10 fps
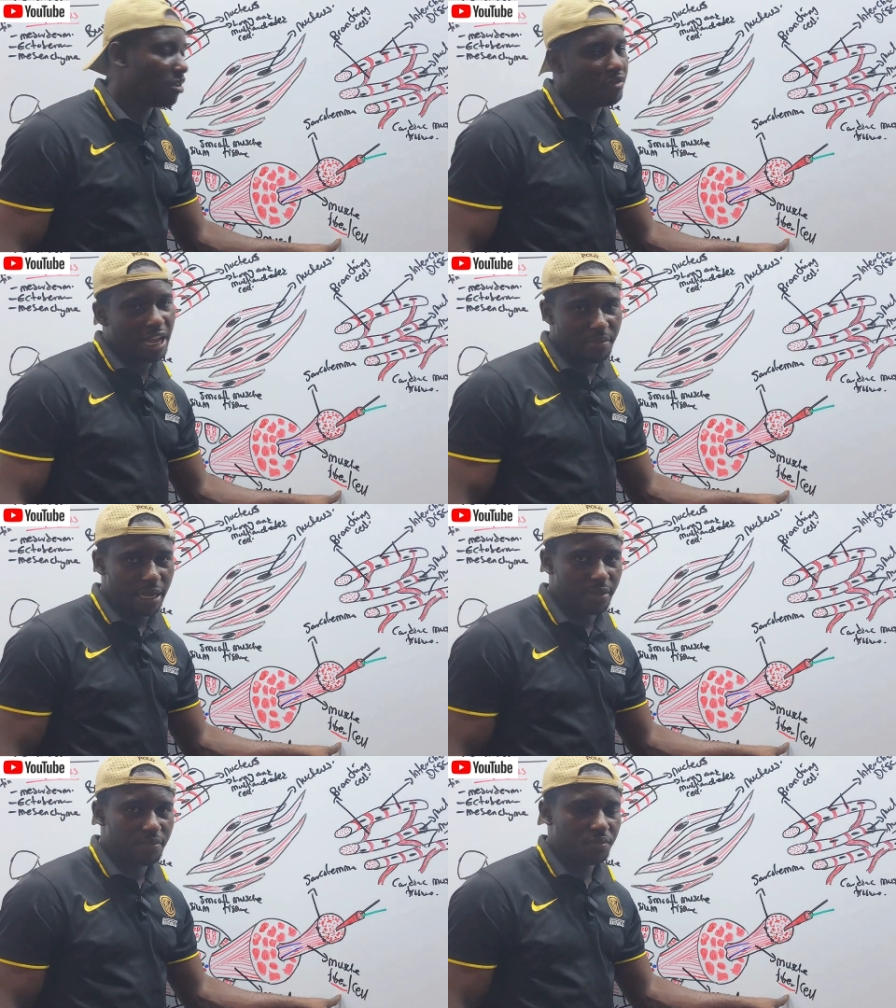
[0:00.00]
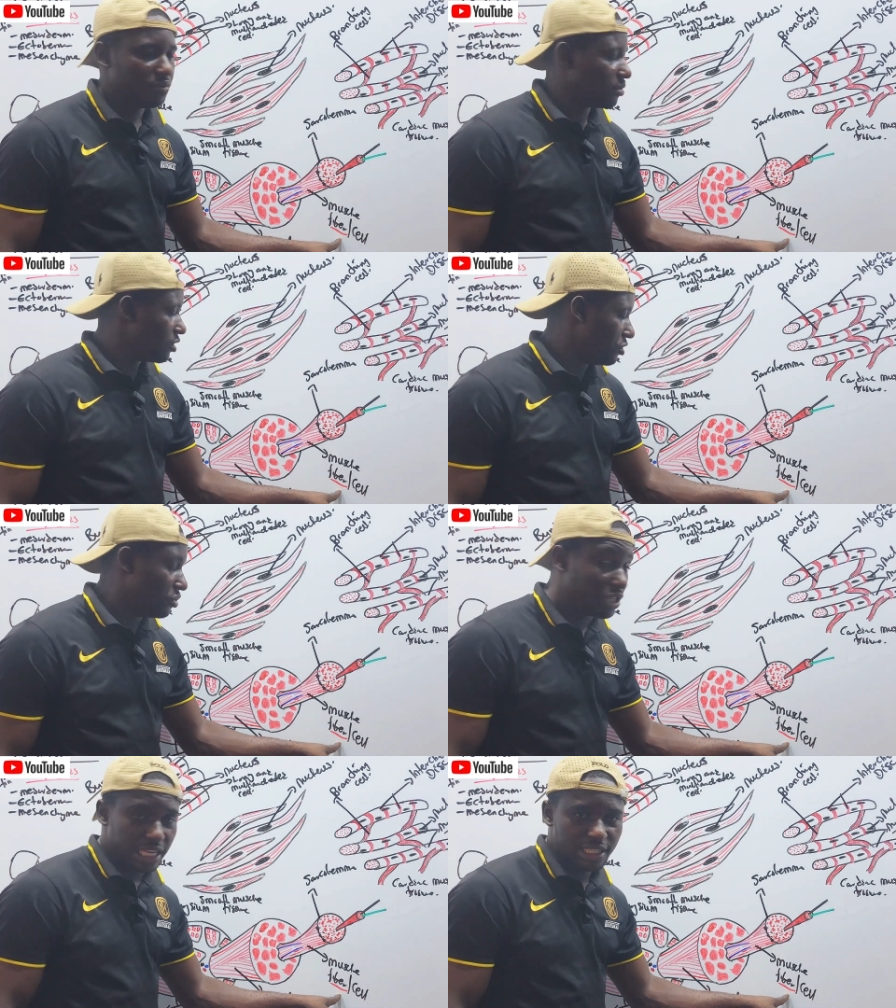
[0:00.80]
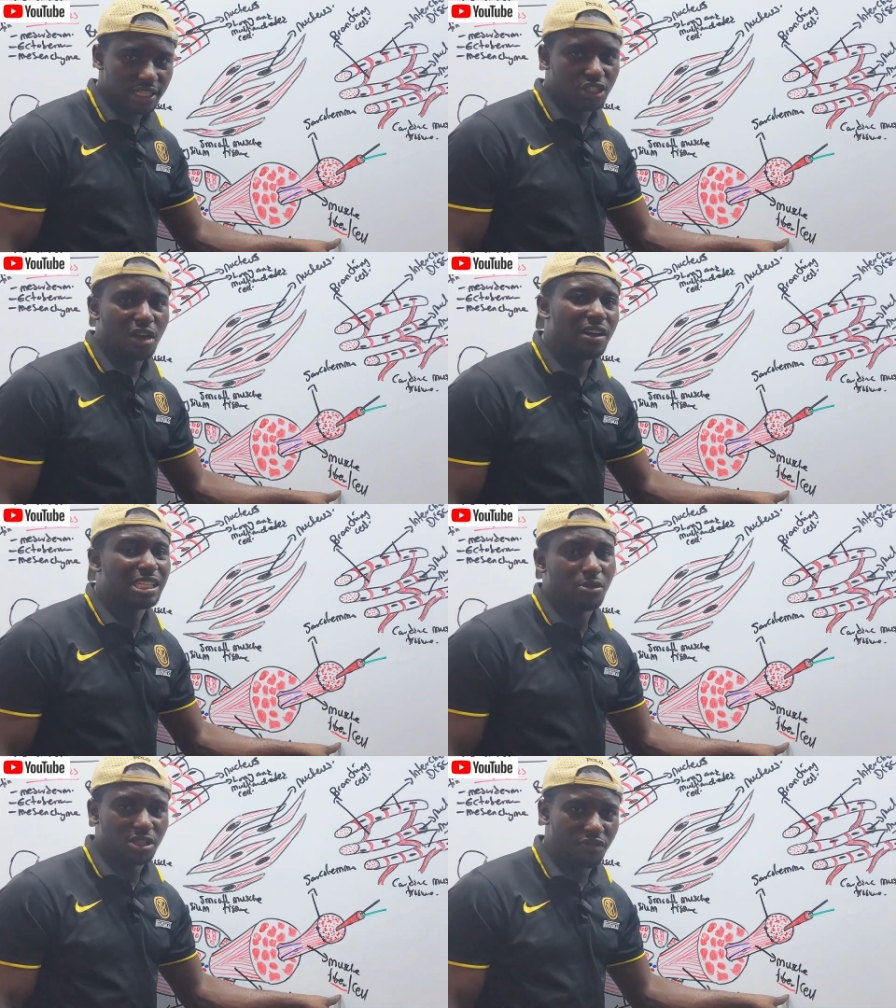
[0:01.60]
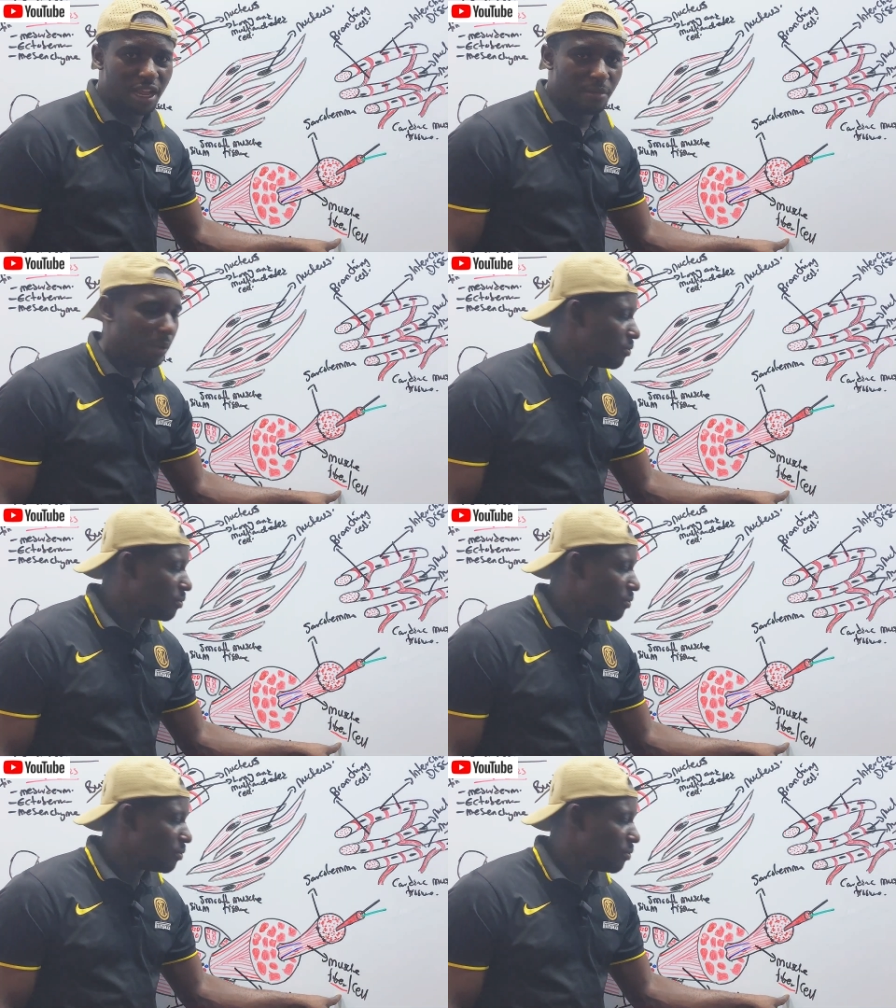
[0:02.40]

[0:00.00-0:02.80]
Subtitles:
fiber. You get? It covers the muscle fiber.